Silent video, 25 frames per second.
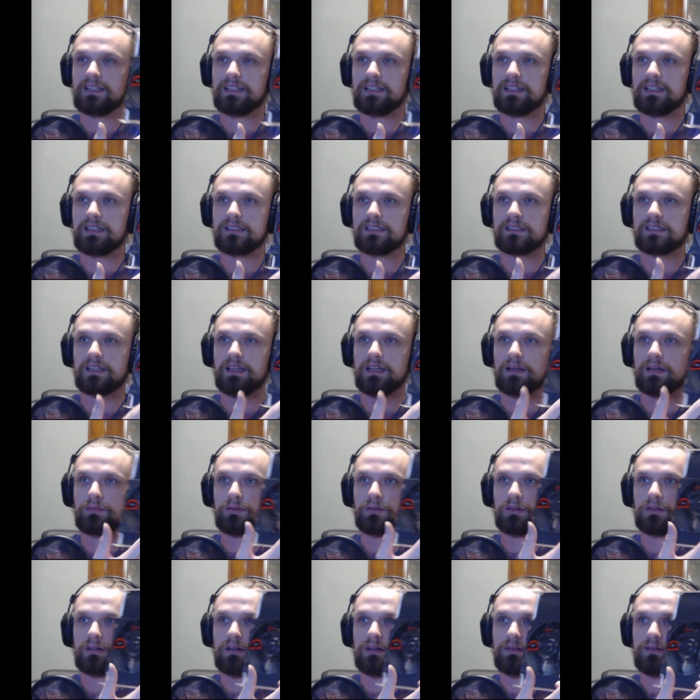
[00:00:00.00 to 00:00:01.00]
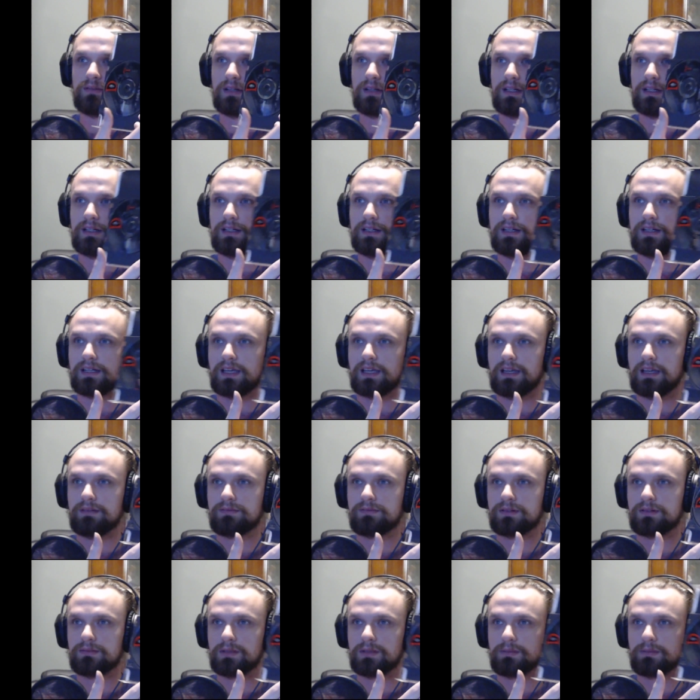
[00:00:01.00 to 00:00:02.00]
example of a game
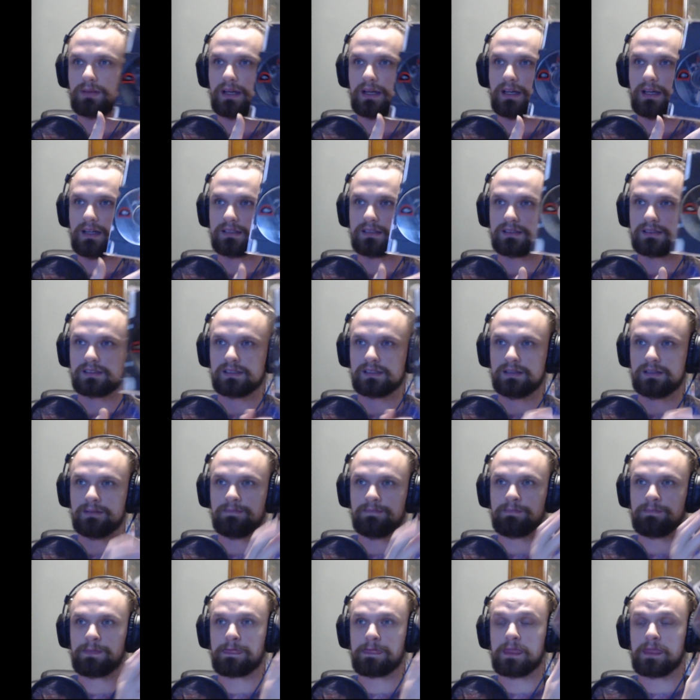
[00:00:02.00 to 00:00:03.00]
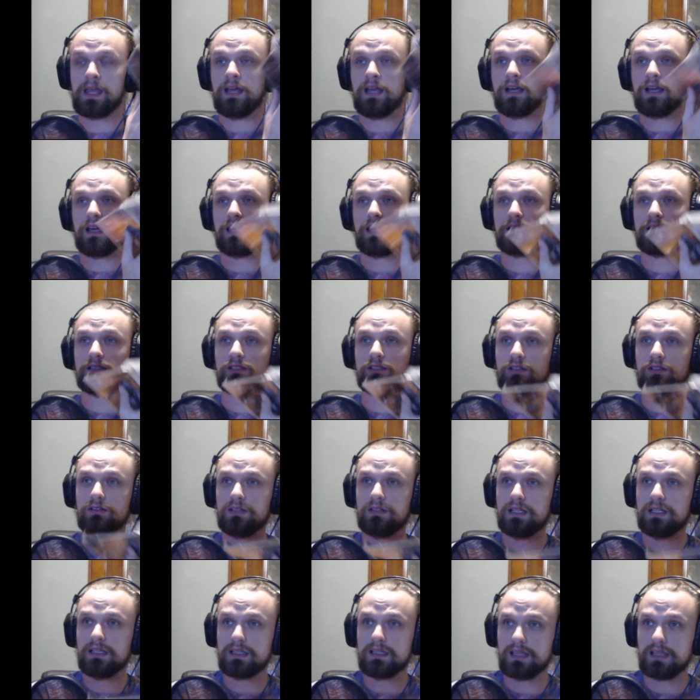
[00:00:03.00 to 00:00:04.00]
from the past. And it's a
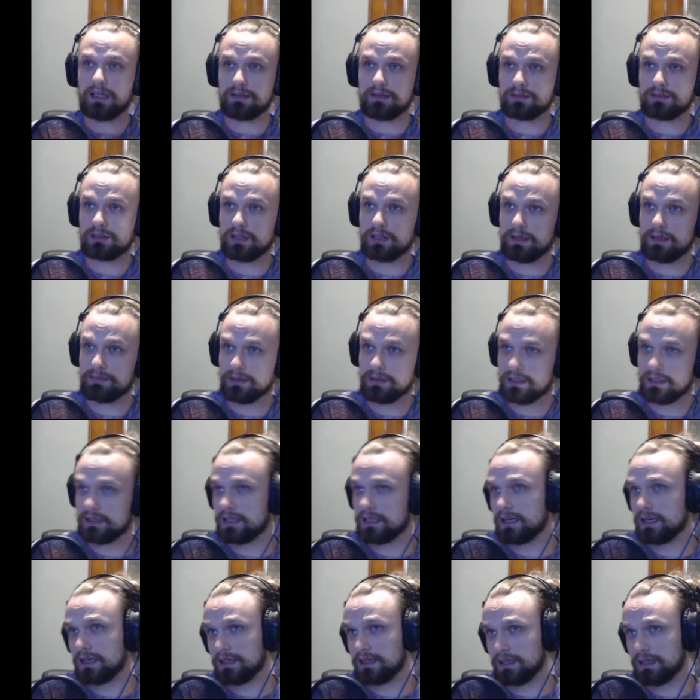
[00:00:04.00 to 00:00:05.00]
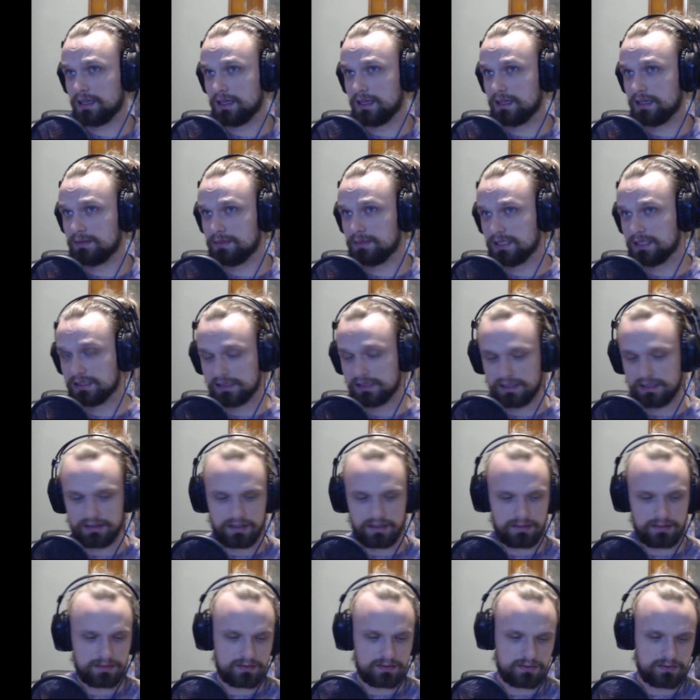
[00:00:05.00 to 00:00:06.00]
unique game. So I played that Enemy Zero
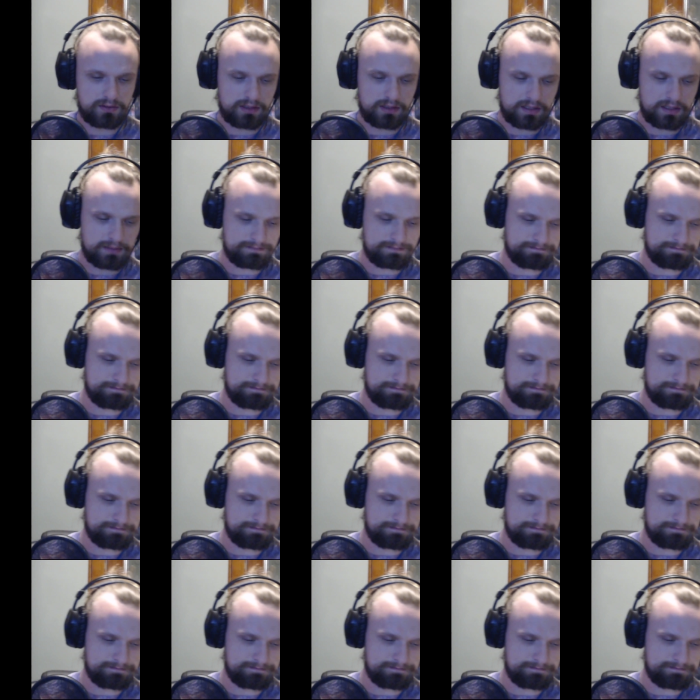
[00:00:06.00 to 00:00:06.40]
before.